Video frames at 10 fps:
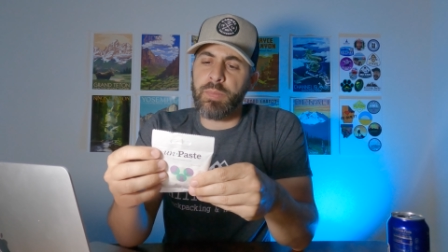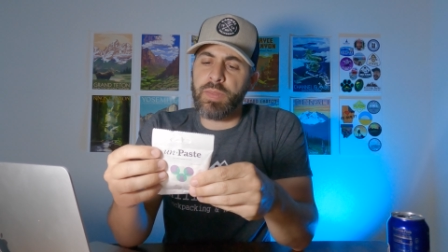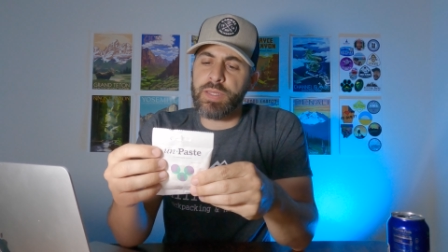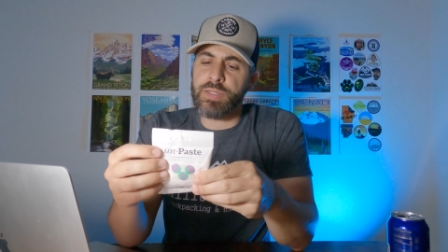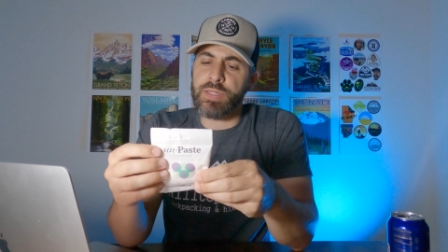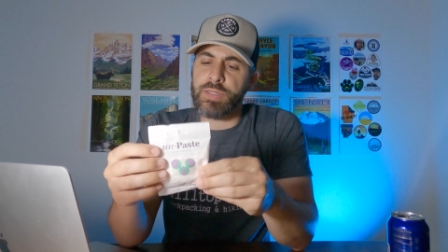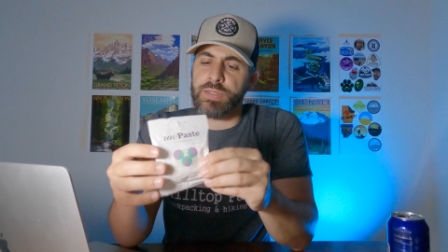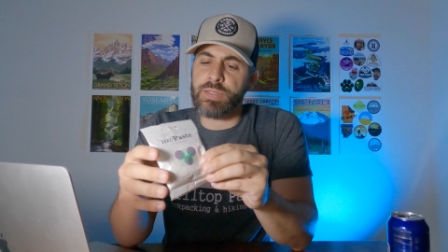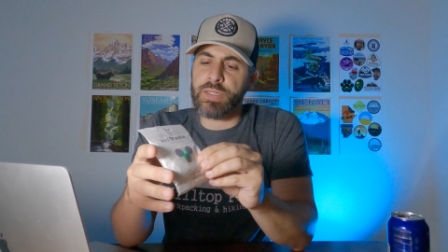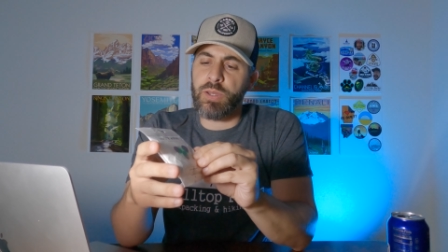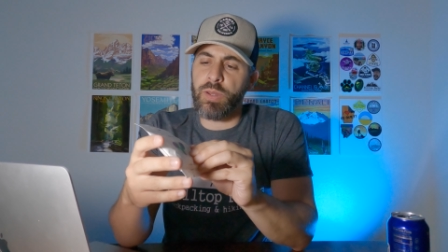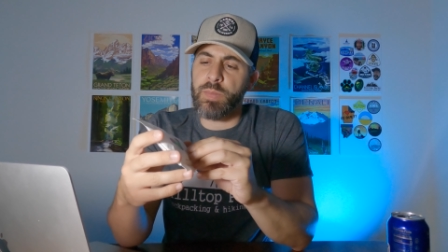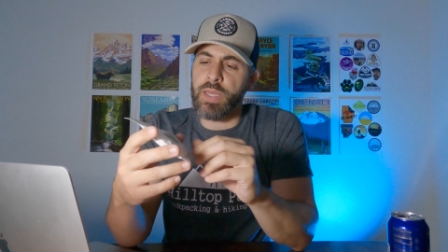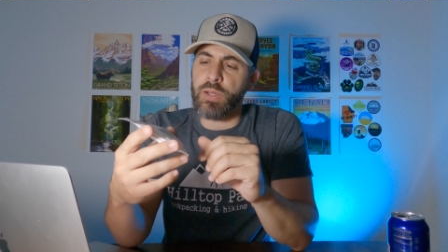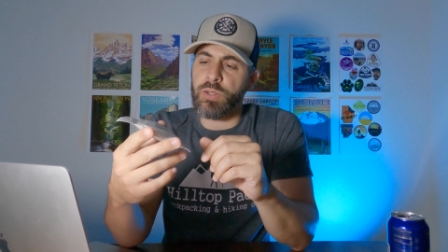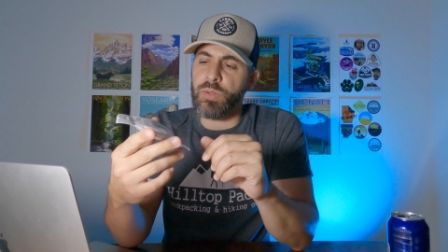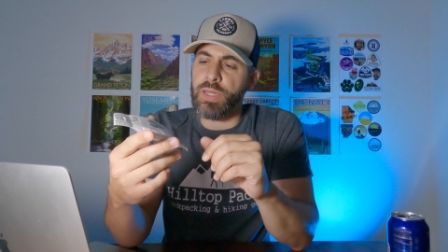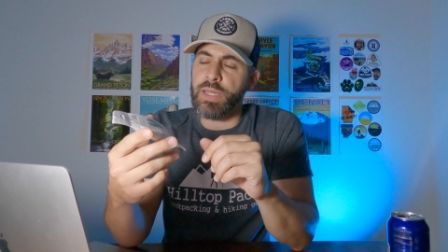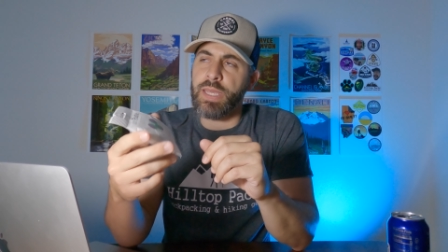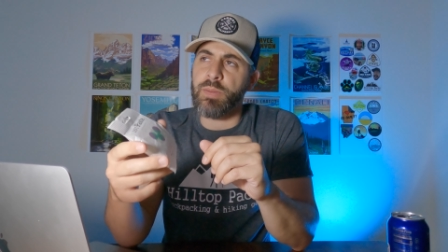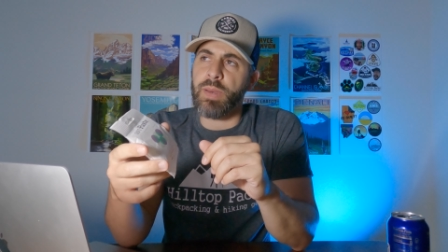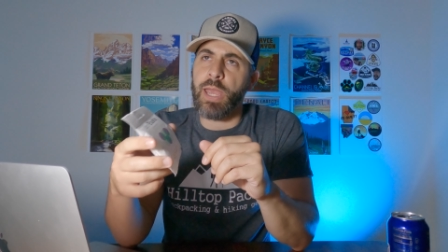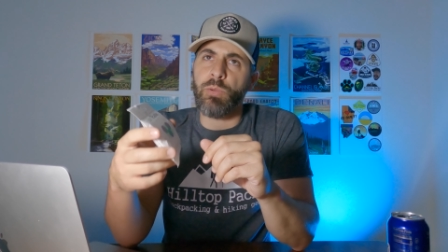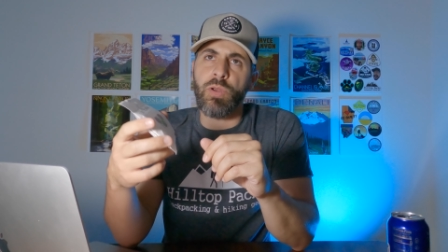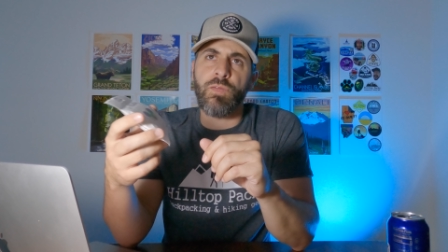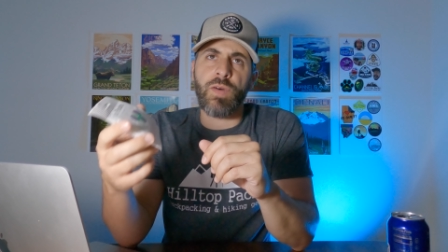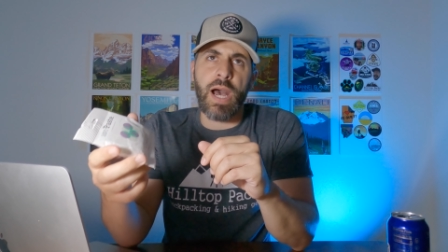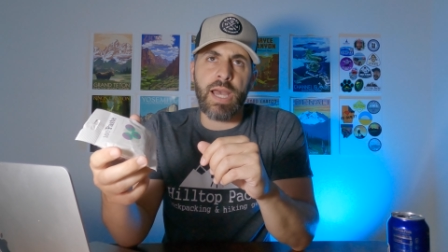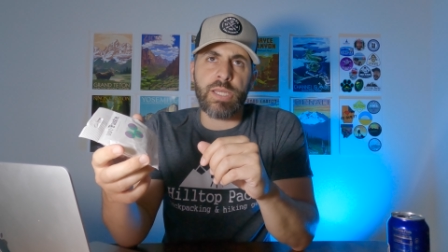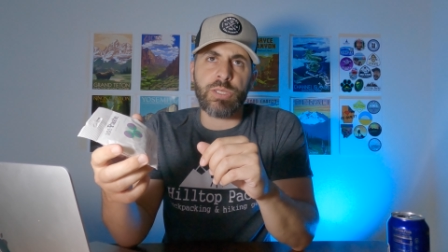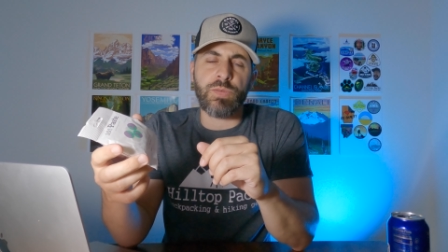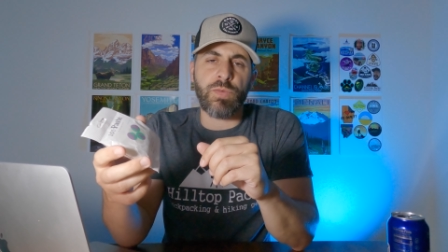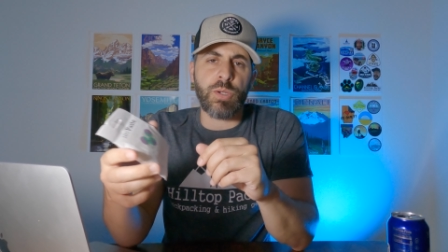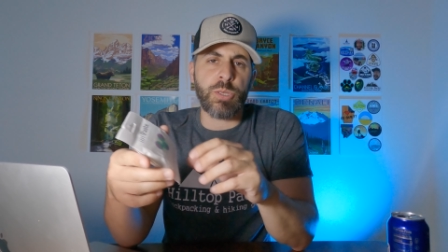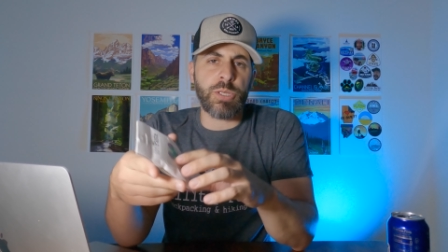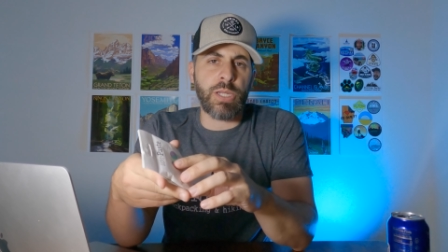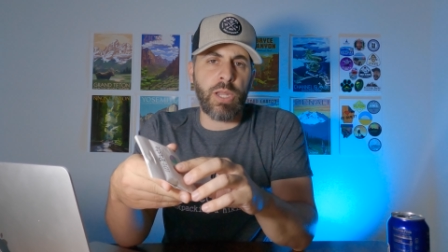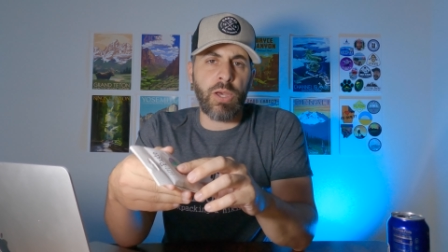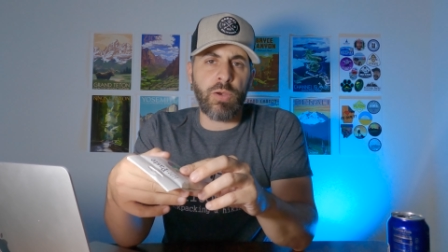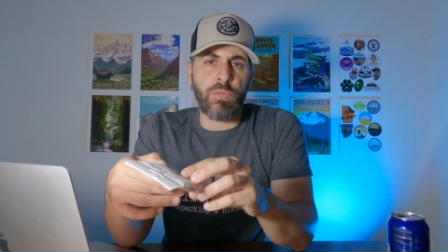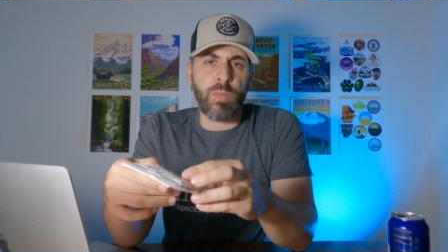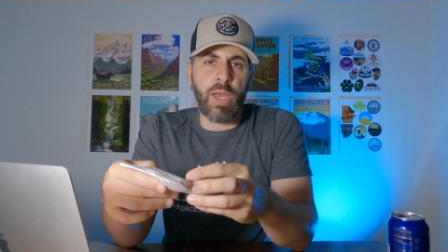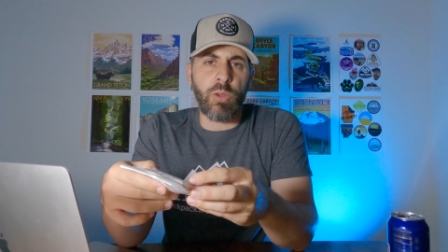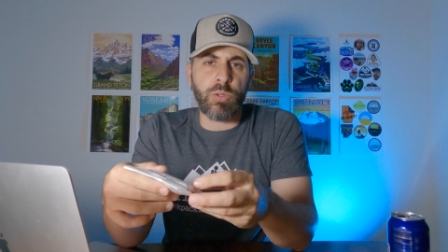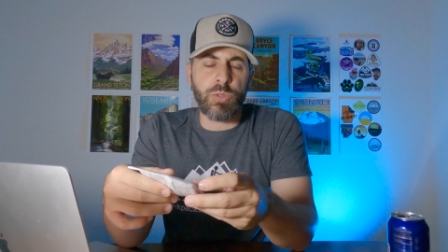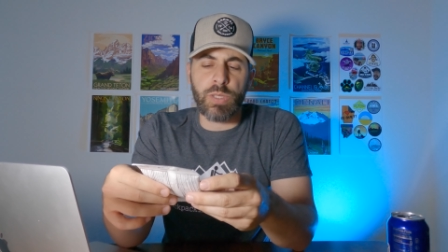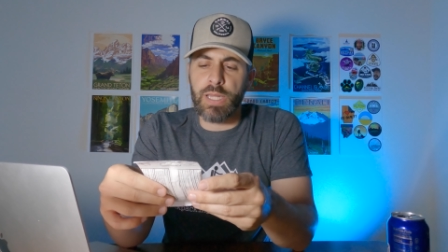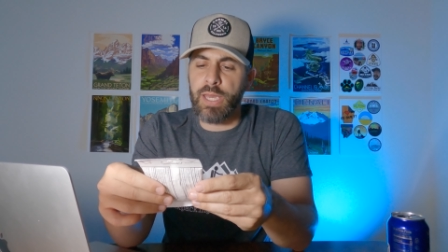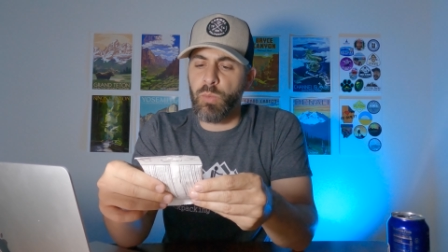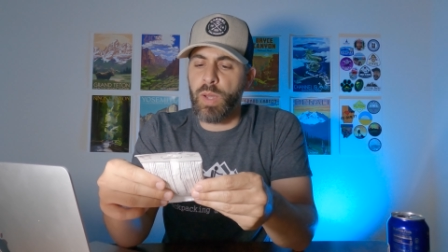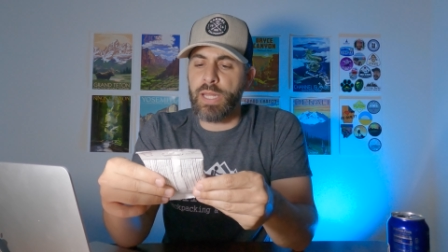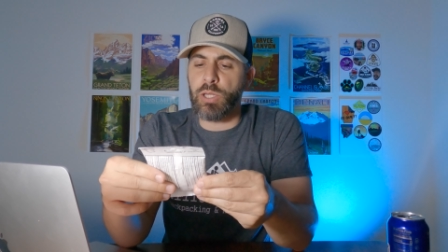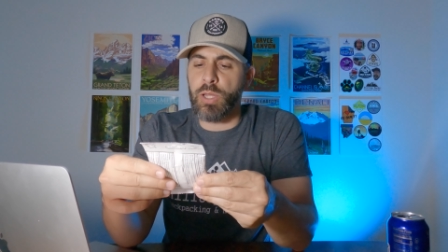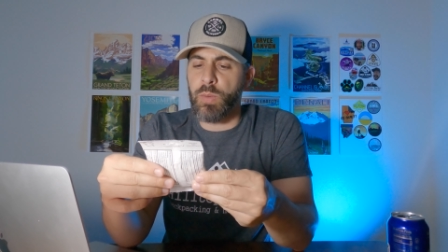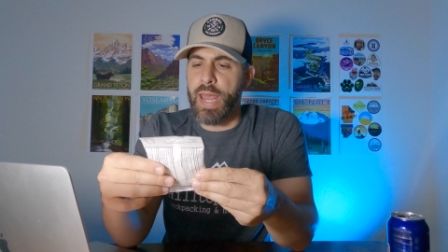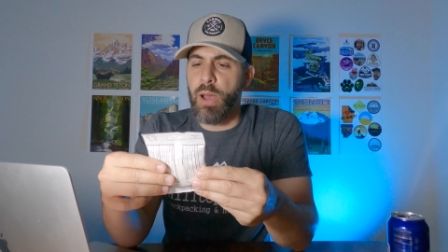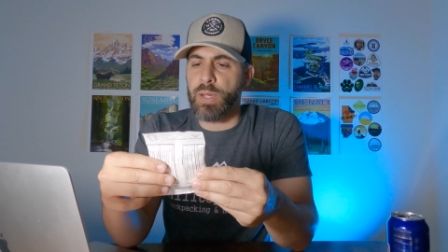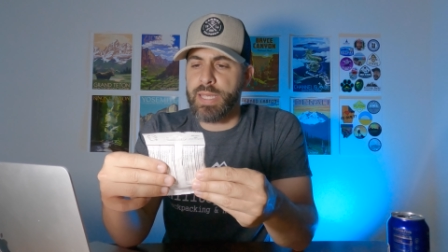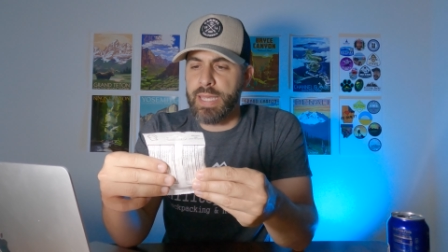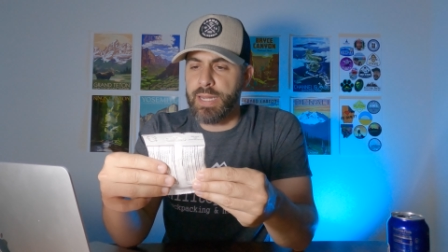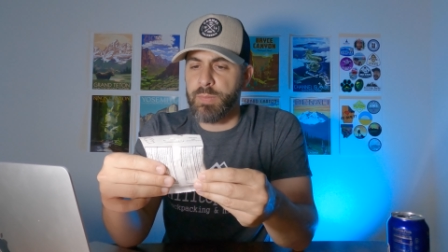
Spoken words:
This is going to be included in my revised version of my ultra lightweight loadout kit.